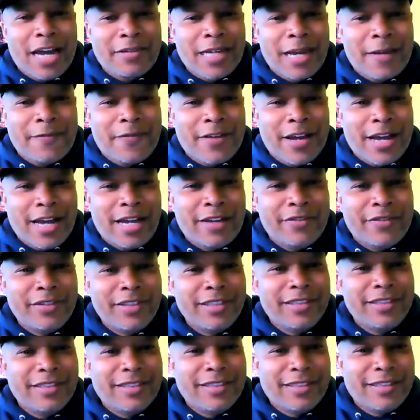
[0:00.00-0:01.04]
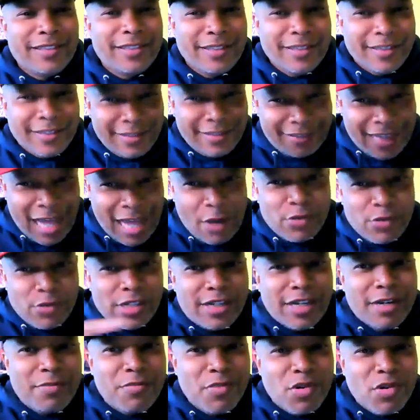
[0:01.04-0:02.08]
Top 5. That was a
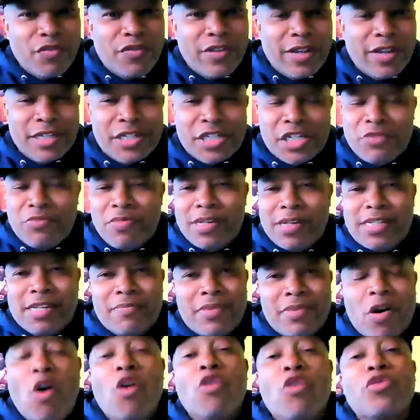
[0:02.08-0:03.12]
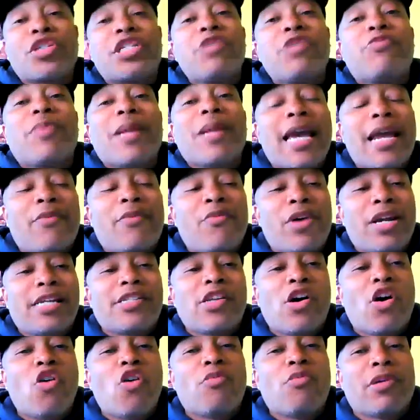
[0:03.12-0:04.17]
good movie, and she must have been. Oh, she played one of his
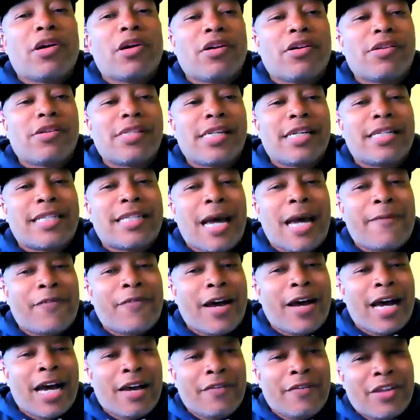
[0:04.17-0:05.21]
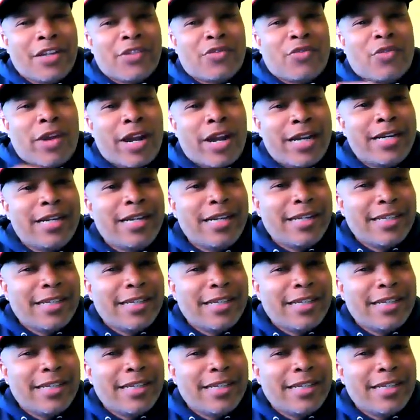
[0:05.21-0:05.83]
homegirls in top 5. That's right.